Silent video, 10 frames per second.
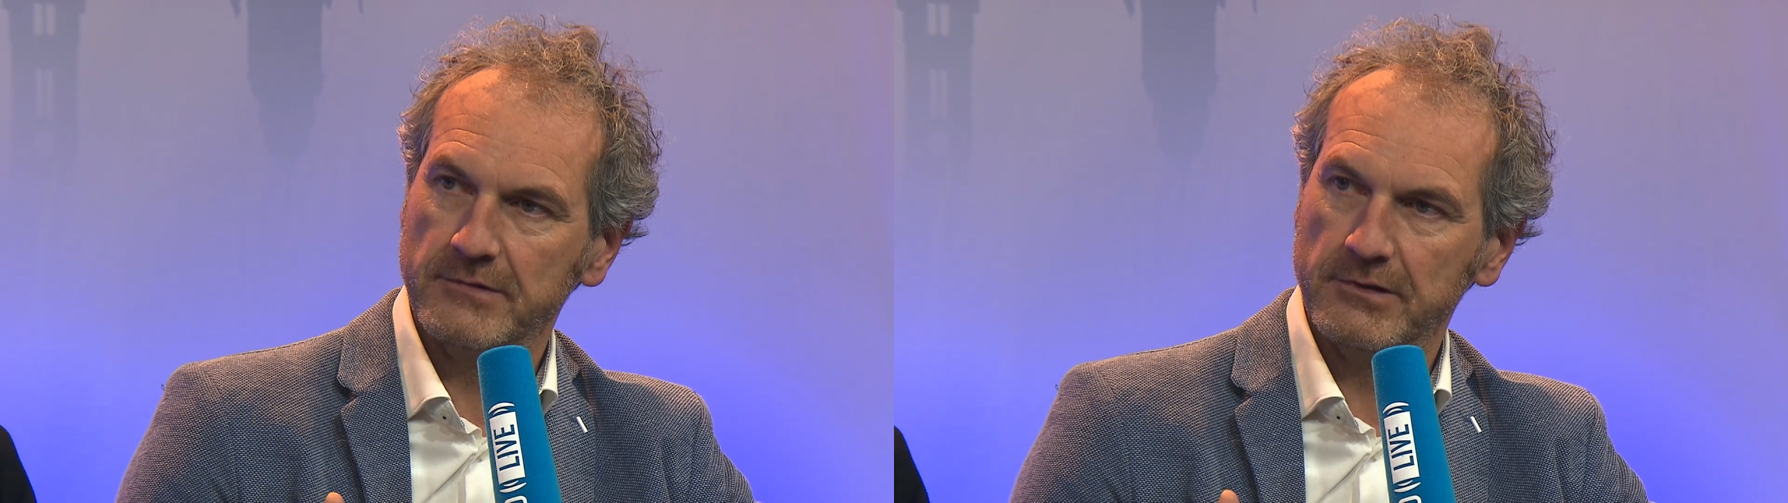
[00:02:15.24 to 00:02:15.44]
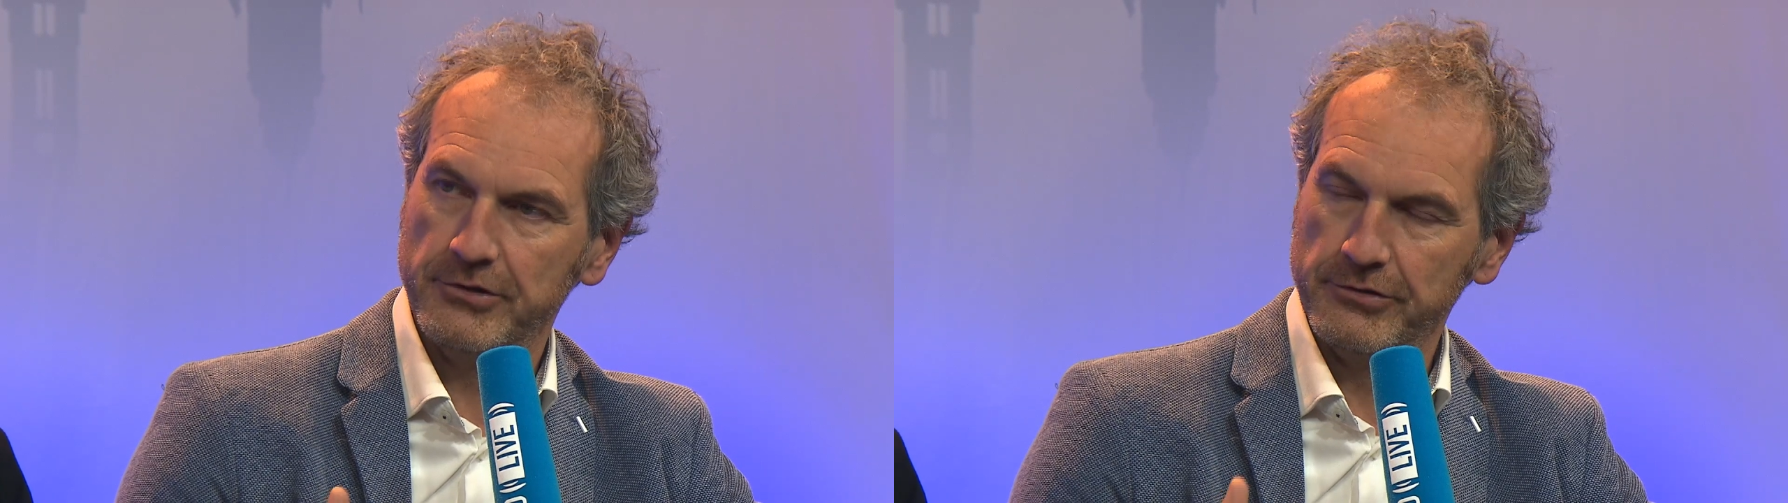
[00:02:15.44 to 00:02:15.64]

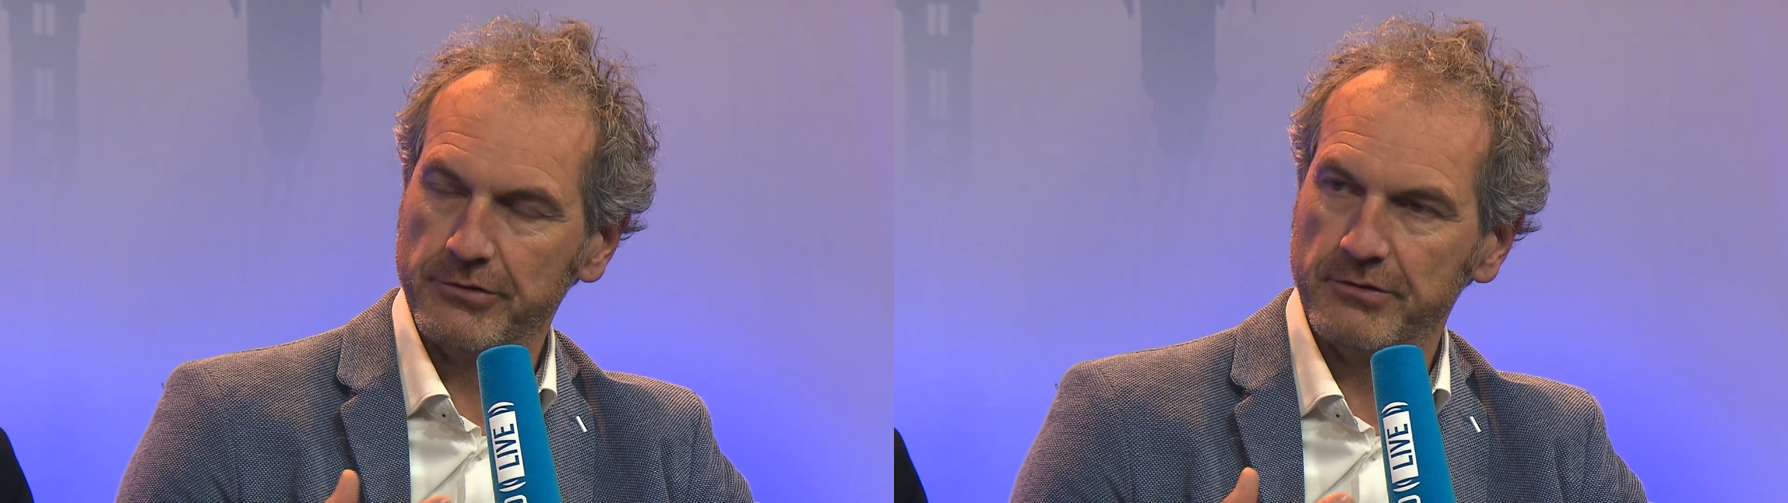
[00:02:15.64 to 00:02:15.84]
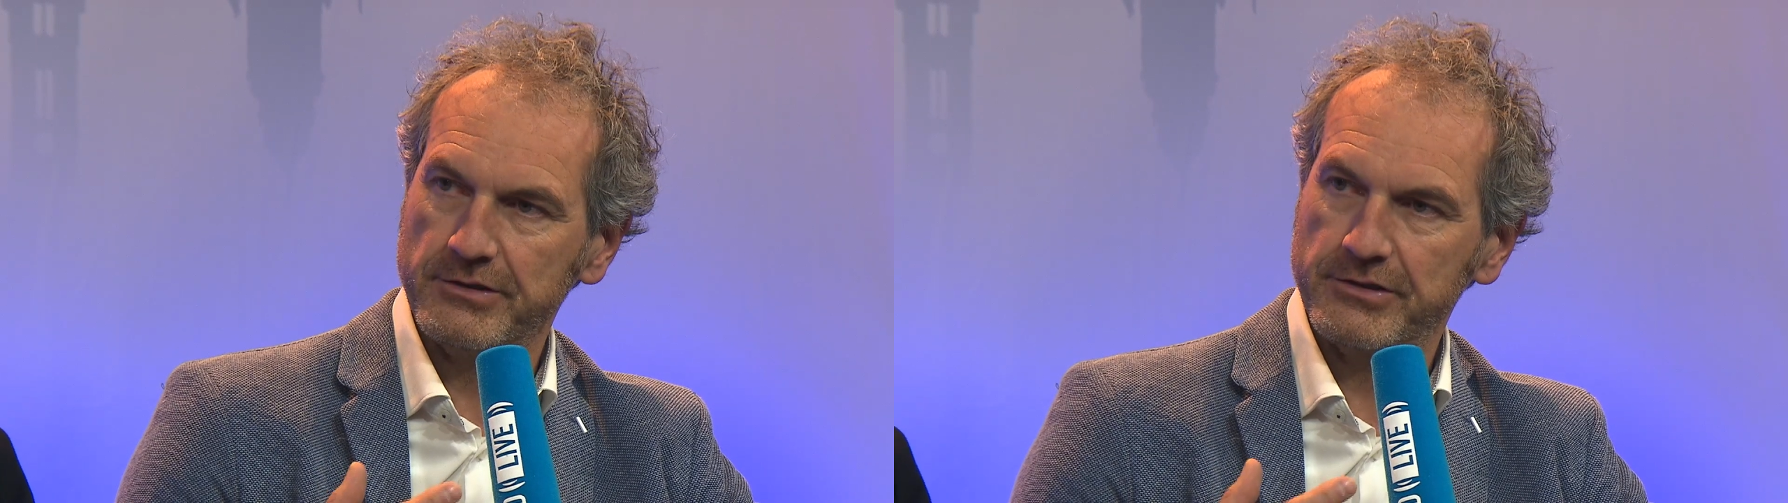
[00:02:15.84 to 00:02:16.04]

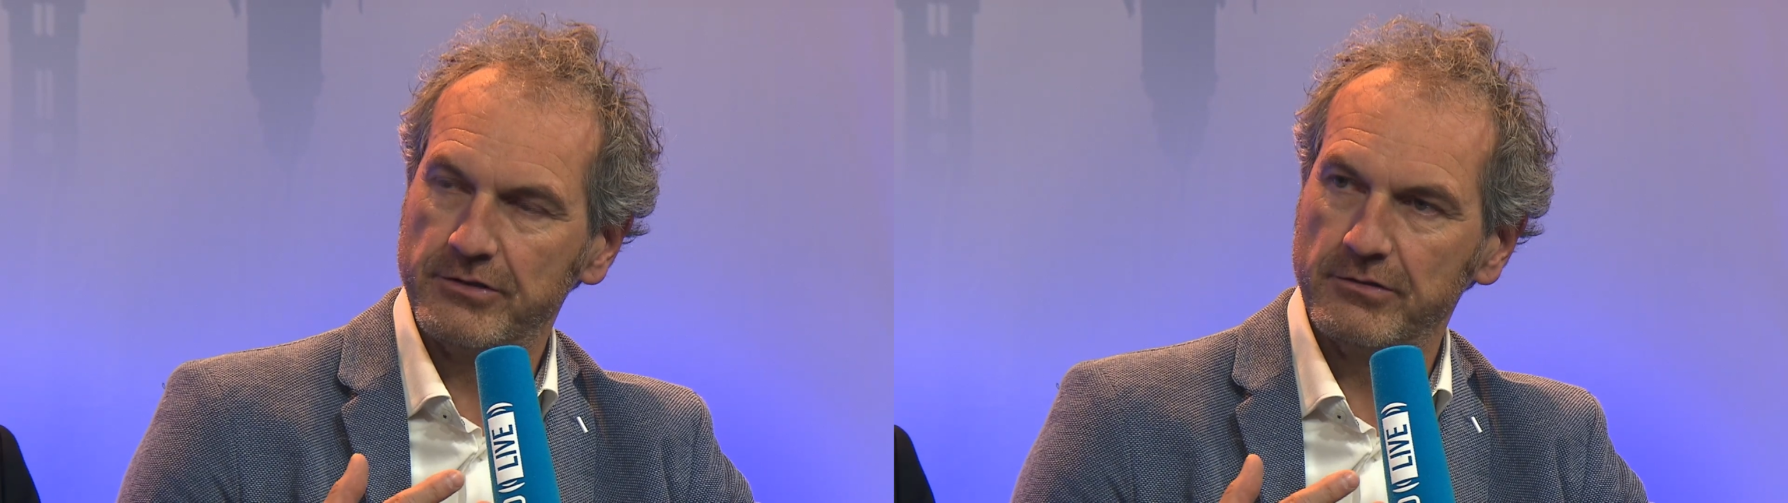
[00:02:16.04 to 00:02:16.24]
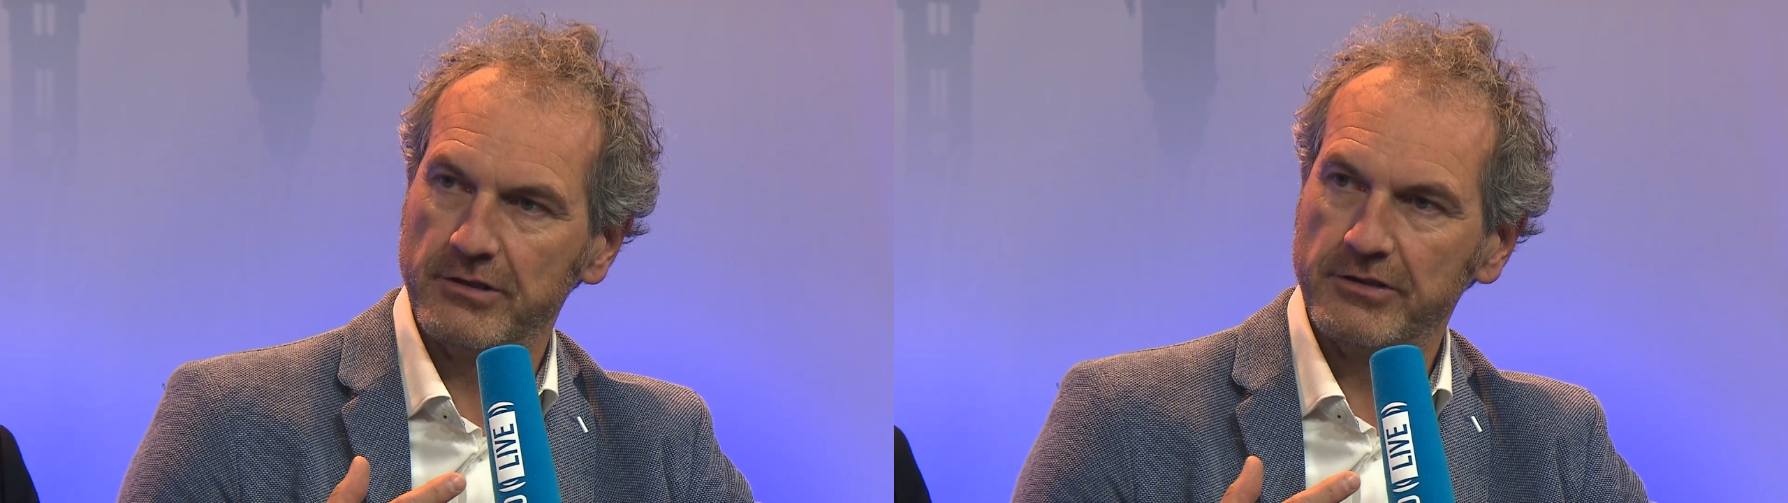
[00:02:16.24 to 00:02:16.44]
nutrients
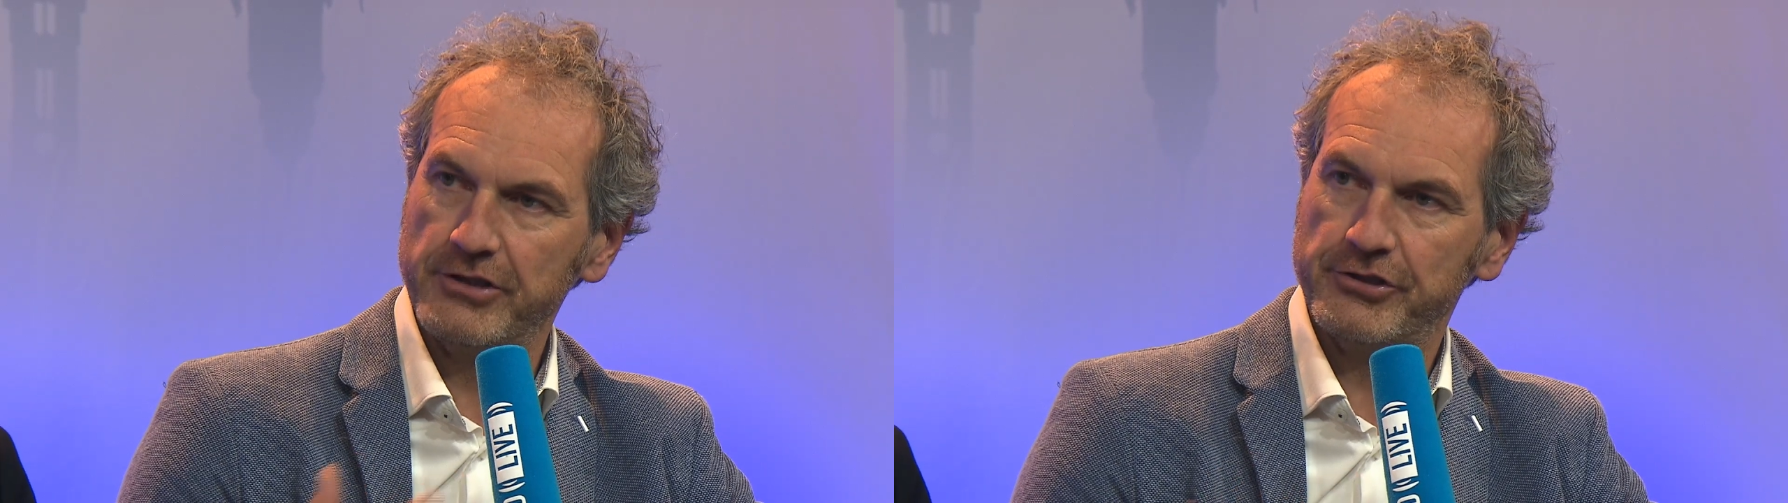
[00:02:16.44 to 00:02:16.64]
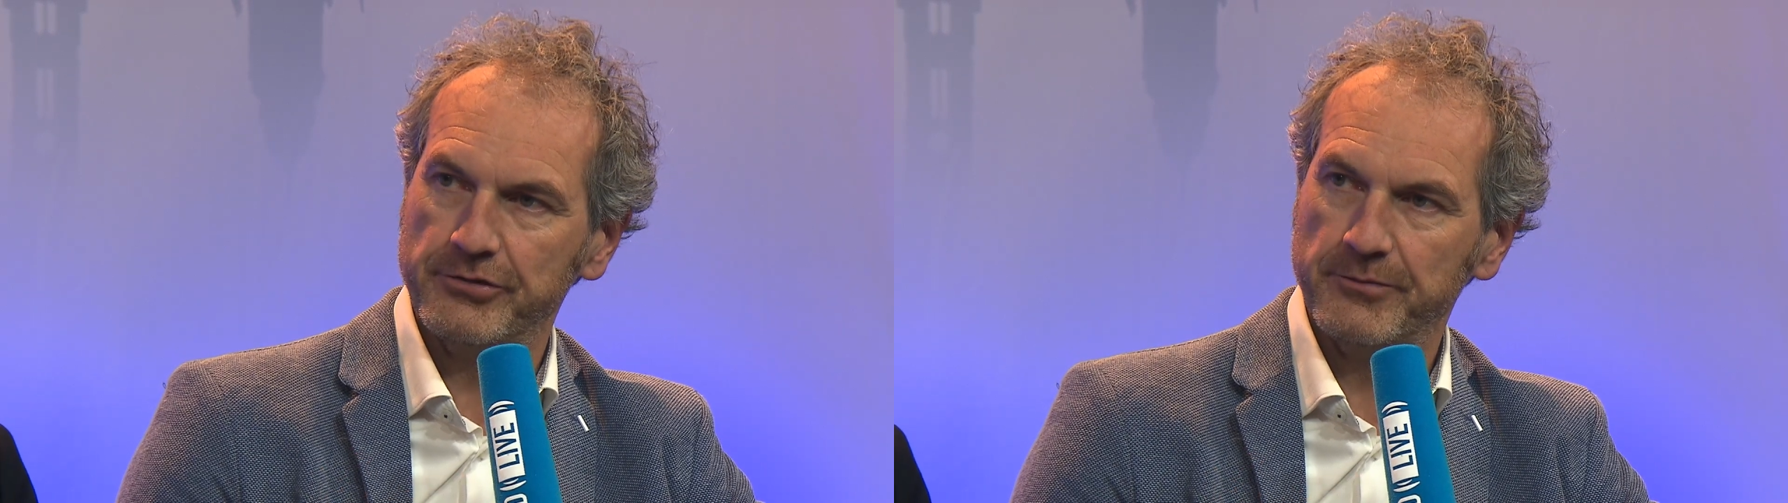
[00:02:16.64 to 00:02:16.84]
to the
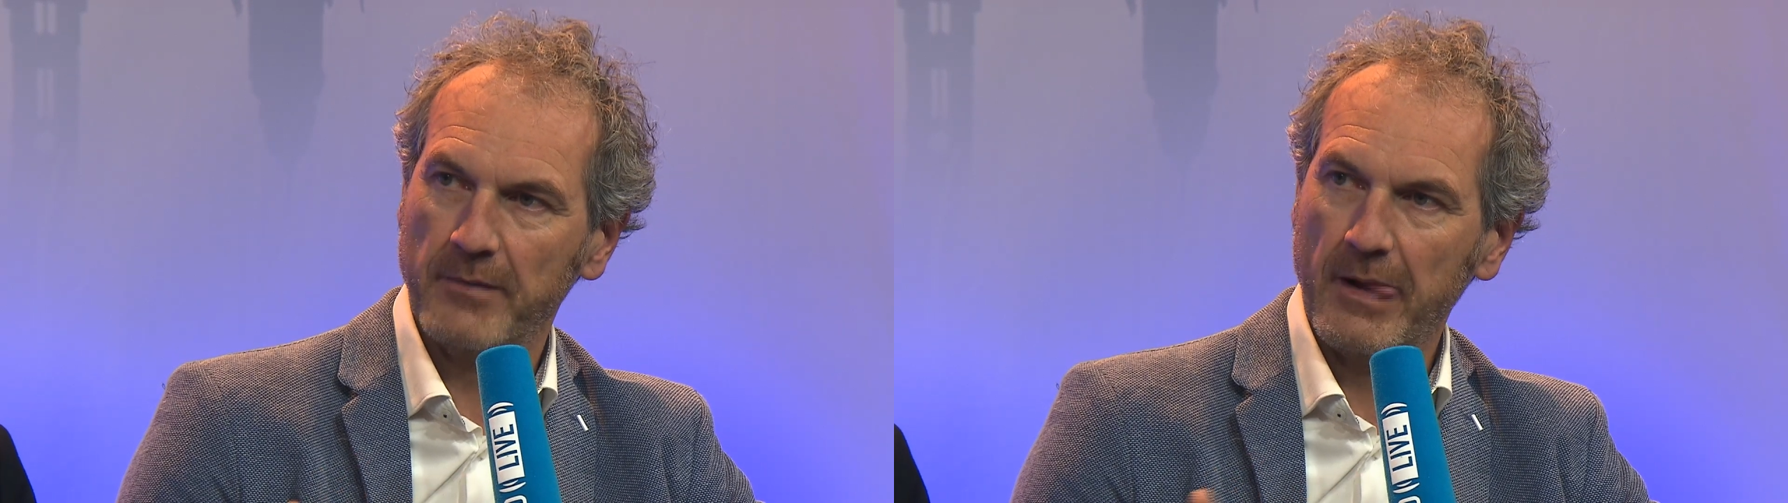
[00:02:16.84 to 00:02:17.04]
tissue.